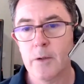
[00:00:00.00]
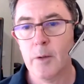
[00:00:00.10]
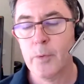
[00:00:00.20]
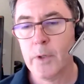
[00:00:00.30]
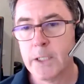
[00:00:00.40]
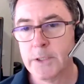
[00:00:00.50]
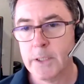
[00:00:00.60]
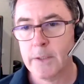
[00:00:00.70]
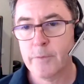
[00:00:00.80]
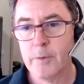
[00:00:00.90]

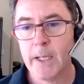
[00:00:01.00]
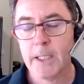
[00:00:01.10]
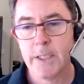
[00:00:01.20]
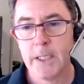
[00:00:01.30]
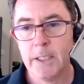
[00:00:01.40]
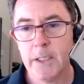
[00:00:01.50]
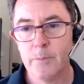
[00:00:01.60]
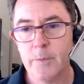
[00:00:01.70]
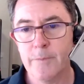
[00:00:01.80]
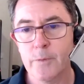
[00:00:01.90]
operation for about 10 years
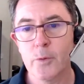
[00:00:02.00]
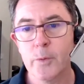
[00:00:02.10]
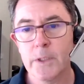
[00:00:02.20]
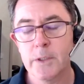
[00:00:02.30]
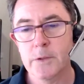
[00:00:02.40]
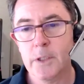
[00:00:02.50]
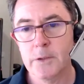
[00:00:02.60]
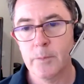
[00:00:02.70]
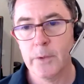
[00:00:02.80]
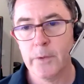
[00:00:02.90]
before we decide
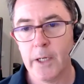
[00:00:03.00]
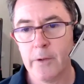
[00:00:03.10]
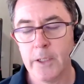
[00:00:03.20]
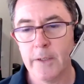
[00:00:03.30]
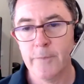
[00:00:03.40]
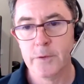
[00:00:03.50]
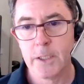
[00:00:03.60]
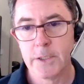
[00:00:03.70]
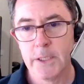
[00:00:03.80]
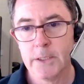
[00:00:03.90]
to build our own
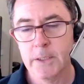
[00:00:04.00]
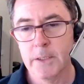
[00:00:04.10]
infrastructure.